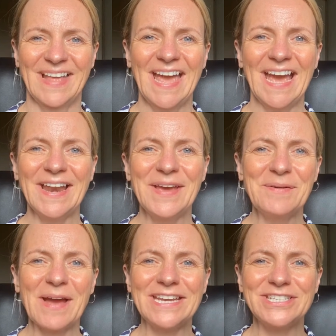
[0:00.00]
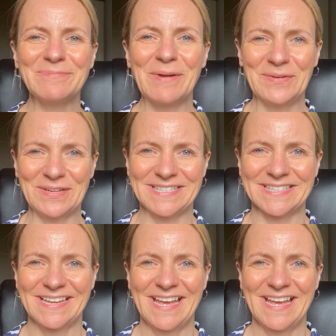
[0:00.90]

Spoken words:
Hello HMOers!